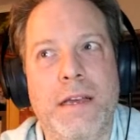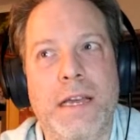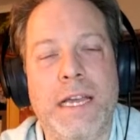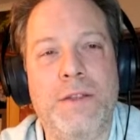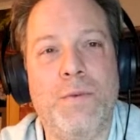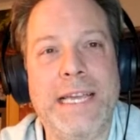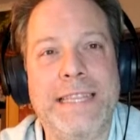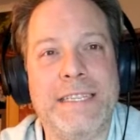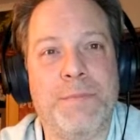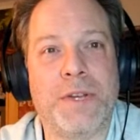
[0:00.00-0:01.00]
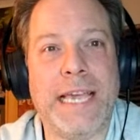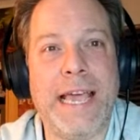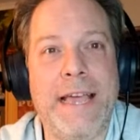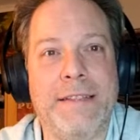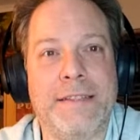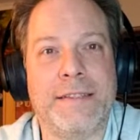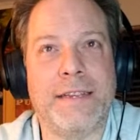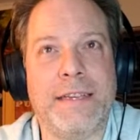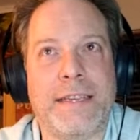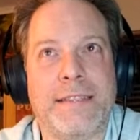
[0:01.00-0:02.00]
and the way this book ends,
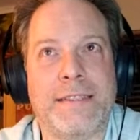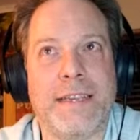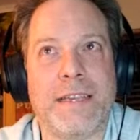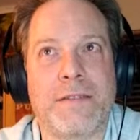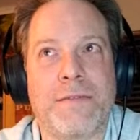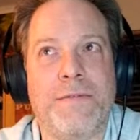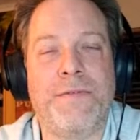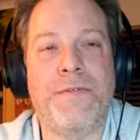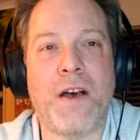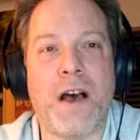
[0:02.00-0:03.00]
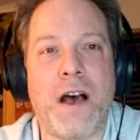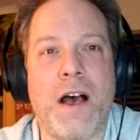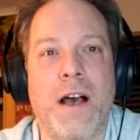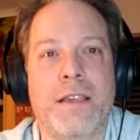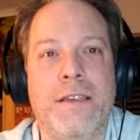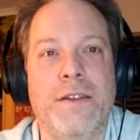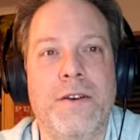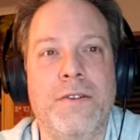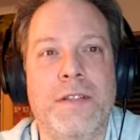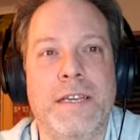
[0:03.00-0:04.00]
like it's like fuck,
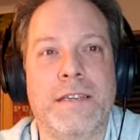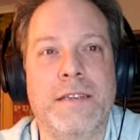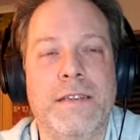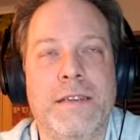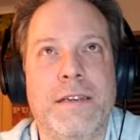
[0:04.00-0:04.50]
like